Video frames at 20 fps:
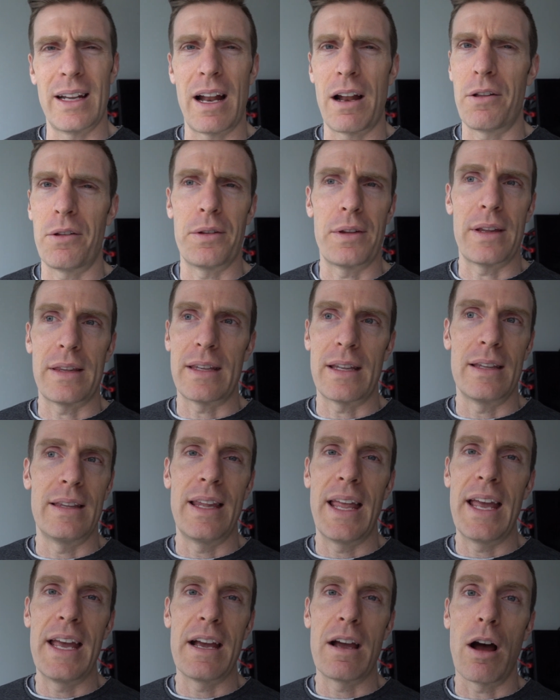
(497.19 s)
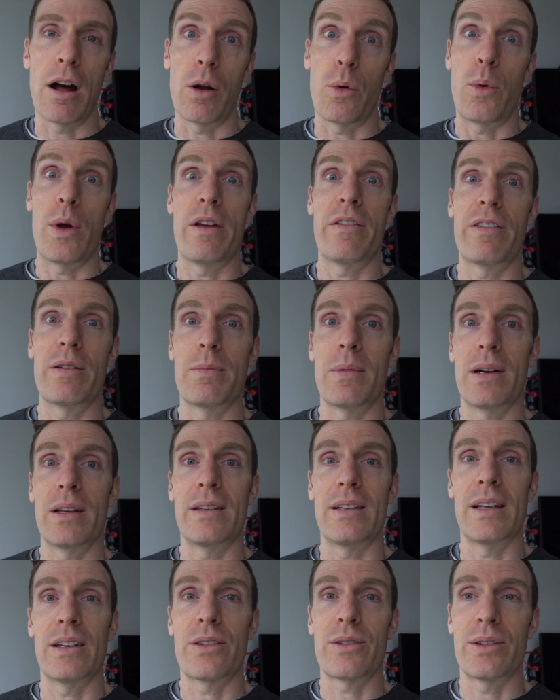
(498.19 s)
I don't know that the day got away from
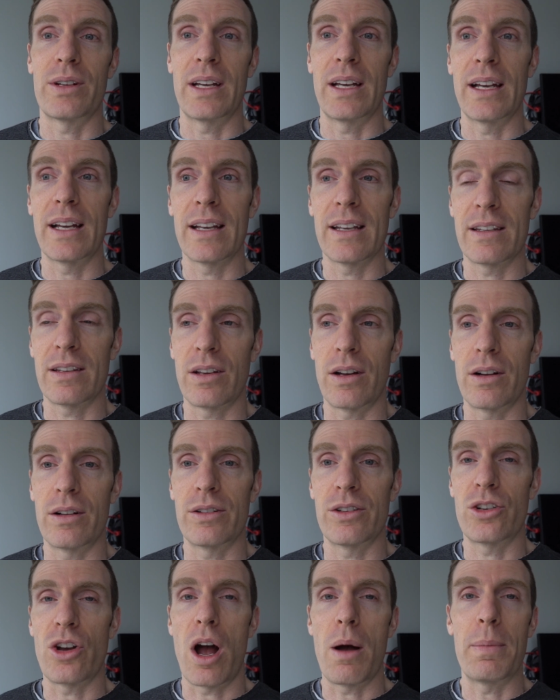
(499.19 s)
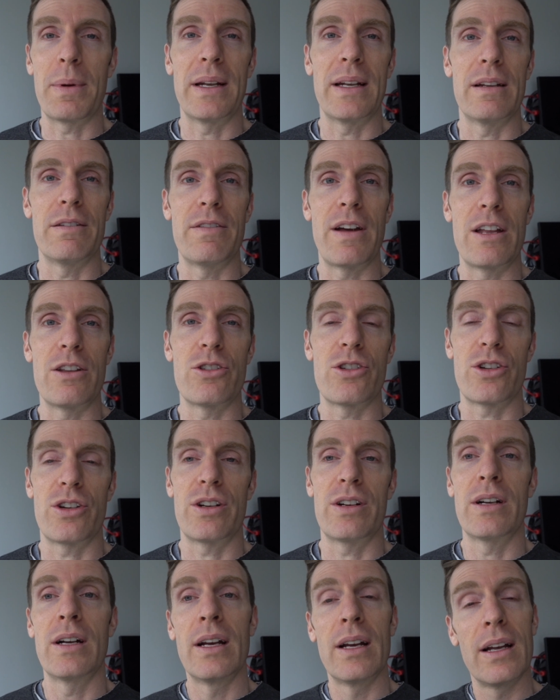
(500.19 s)
us yesterday. I guess our shopping
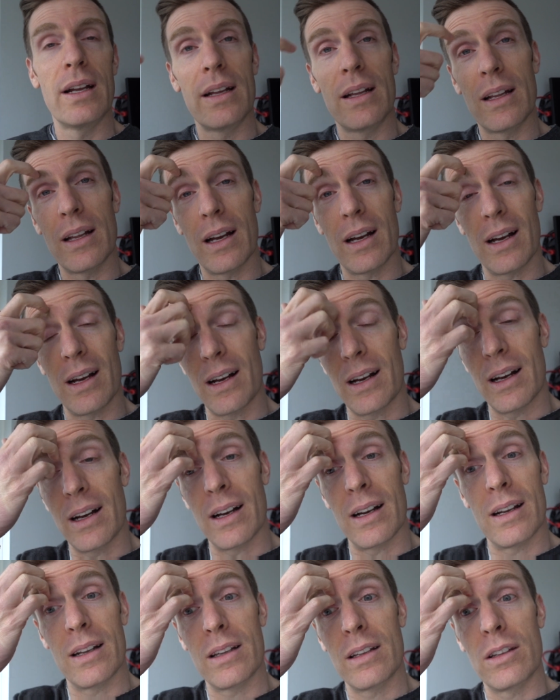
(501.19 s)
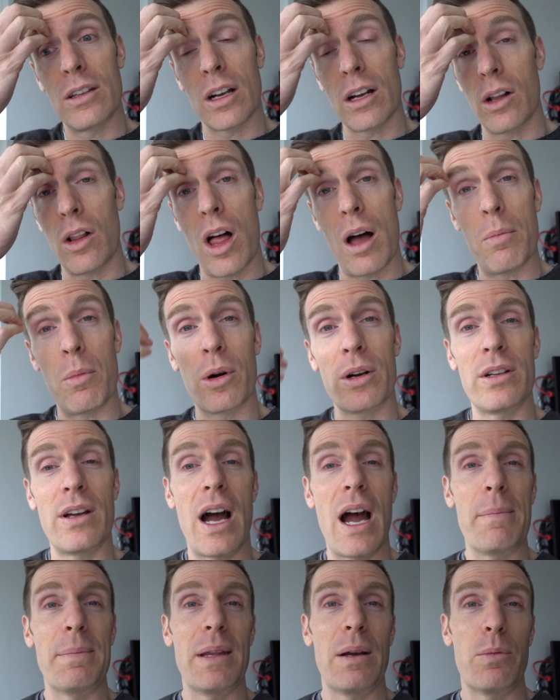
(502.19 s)
adventure took a lot more
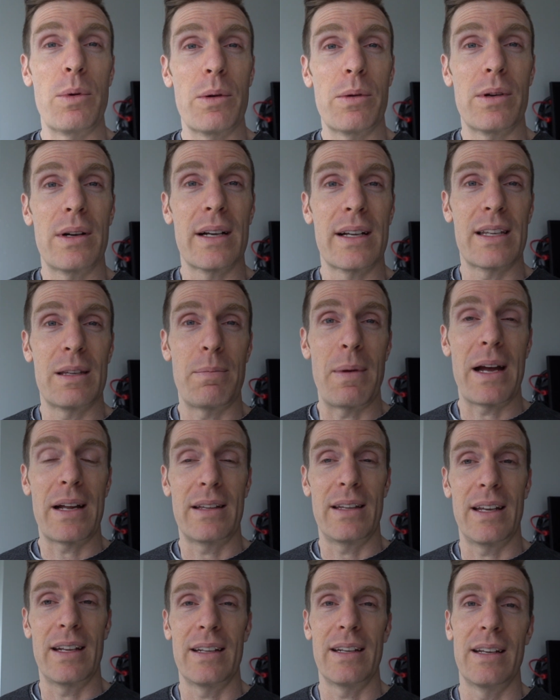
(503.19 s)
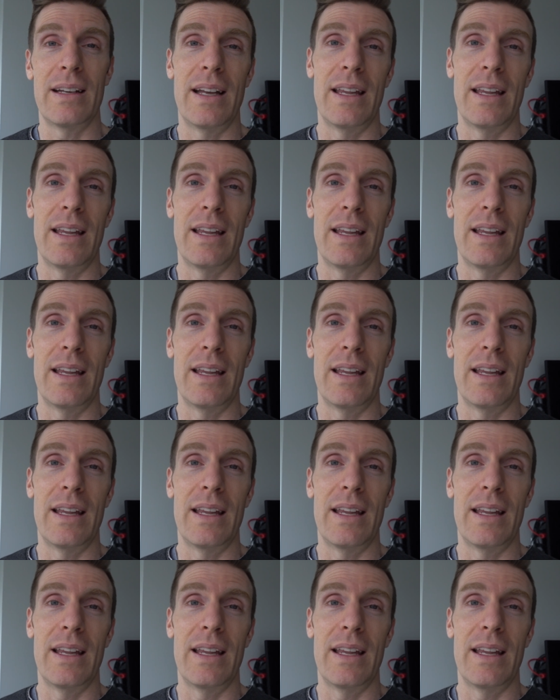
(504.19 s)
time than we were expecting.